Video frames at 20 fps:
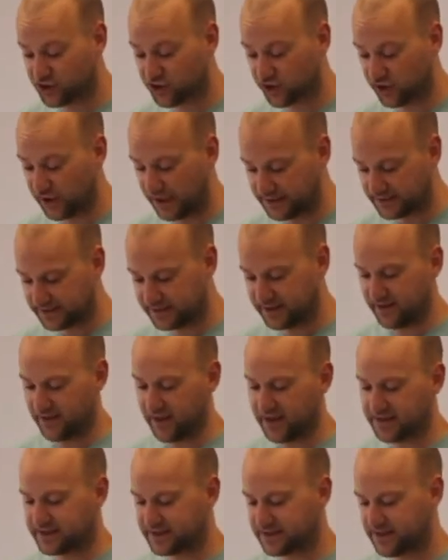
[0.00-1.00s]
trust that
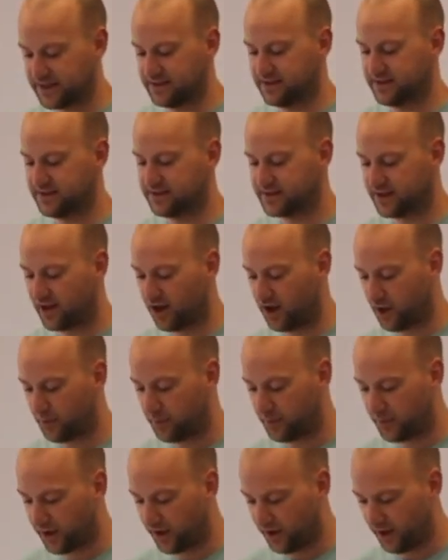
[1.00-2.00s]
their sins are
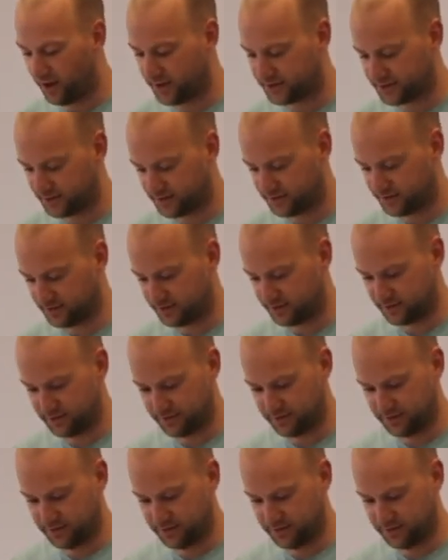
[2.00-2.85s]
pardoned